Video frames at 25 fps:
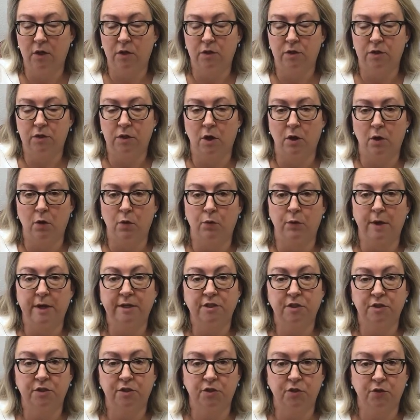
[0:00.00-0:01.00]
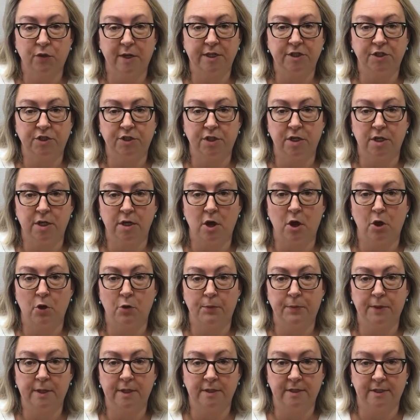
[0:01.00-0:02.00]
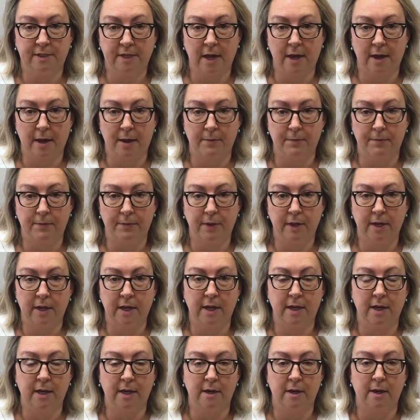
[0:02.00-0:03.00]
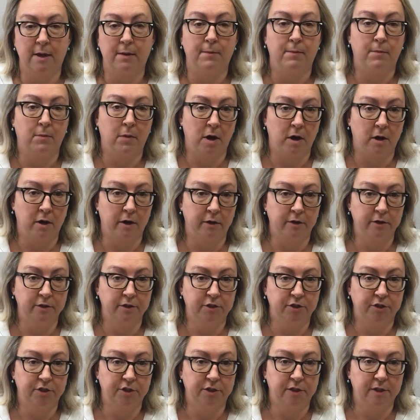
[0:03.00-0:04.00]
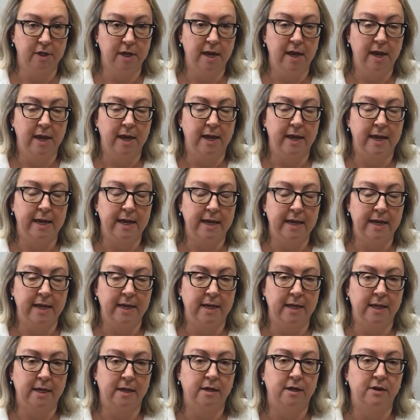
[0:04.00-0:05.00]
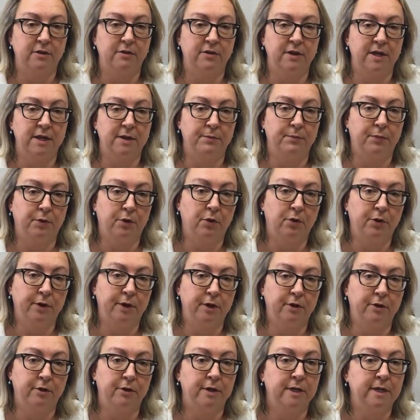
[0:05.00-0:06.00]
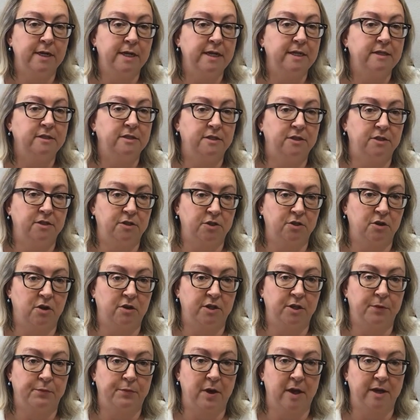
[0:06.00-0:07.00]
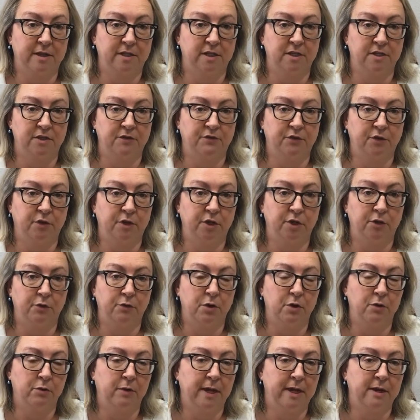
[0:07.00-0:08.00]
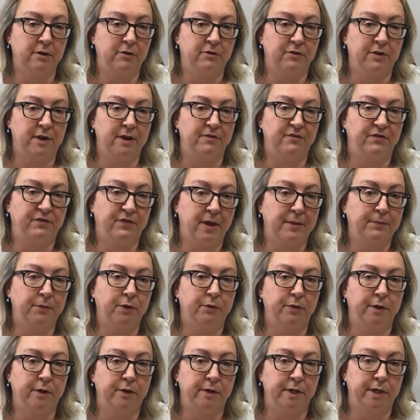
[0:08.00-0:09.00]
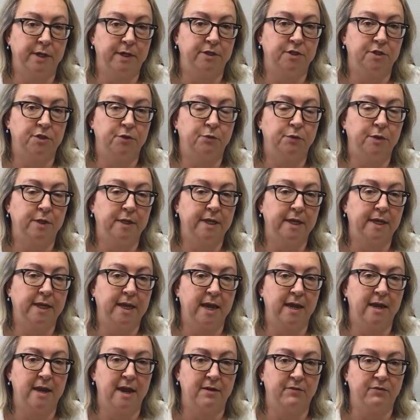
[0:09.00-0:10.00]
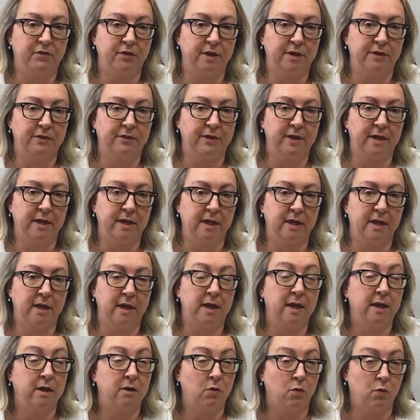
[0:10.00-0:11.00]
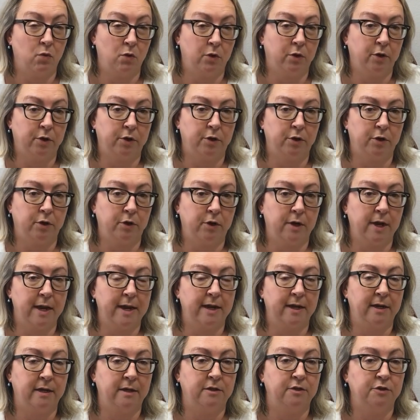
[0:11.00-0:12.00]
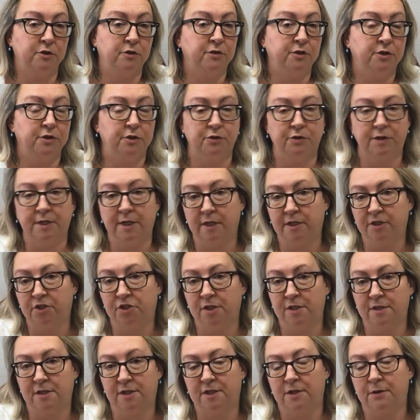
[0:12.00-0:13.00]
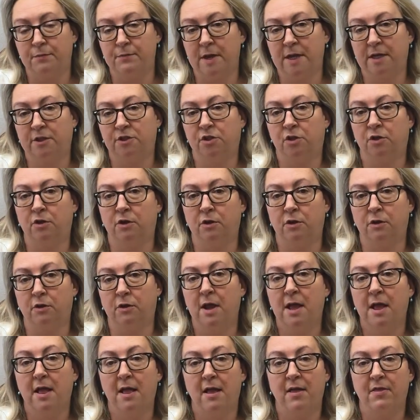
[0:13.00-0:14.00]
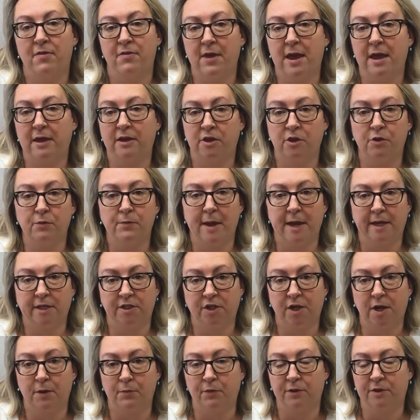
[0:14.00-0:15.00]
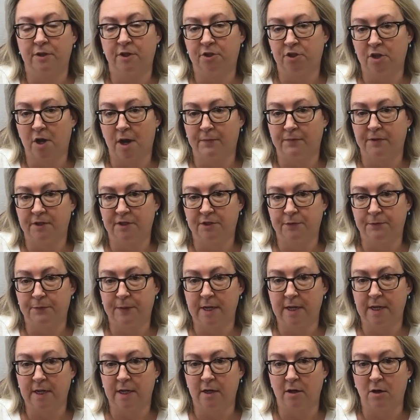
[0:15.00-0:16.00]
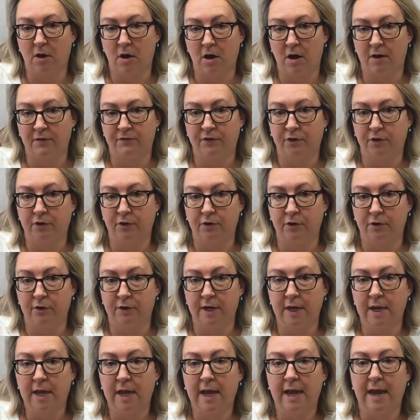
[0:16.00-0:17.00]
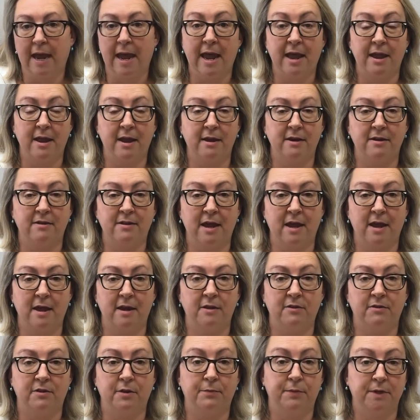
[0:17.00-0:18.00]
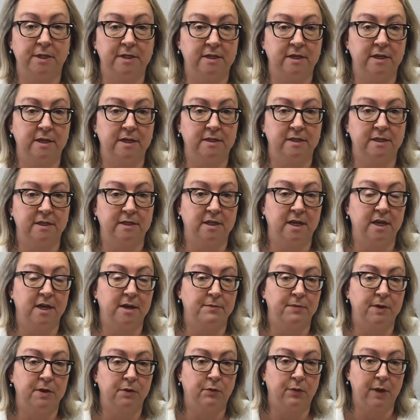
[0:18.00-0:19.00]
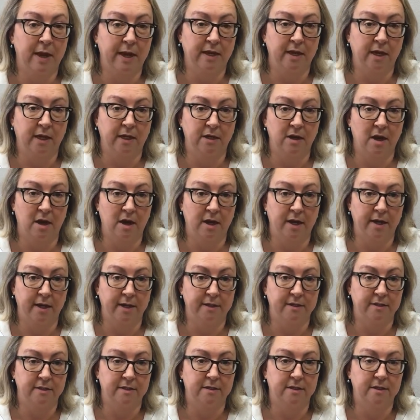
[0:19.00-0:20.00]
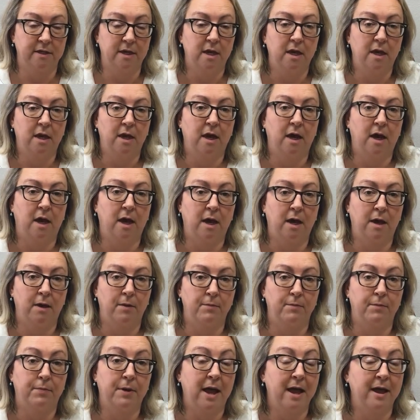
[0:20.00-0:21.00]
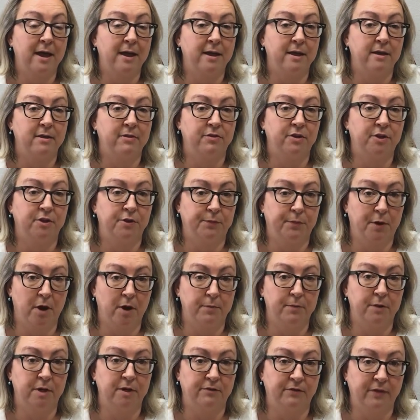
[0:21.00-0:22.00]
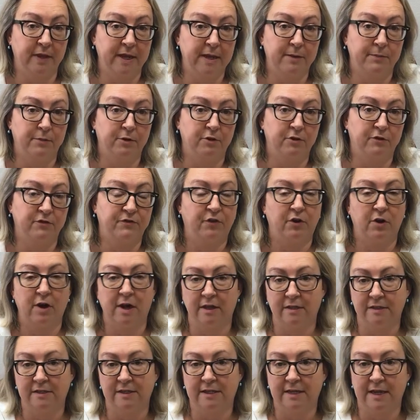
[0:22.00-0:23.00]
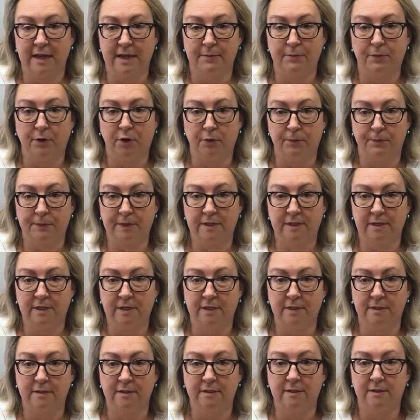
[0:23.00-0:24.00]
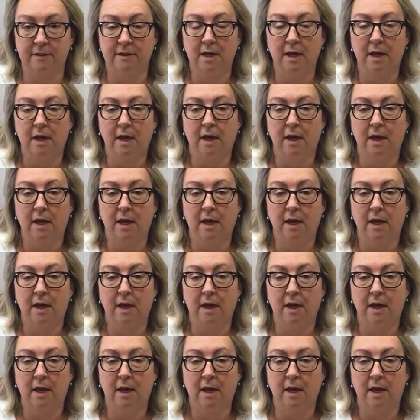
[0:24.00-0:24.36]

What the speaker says: So registration opens up in March, and the employer needs to start the process for you no later than February to really get everything in order and do the due diligence to make sure that you match up with the job that's being offered and that the business is going to be recognized by the Department of Labor for LCA purposes,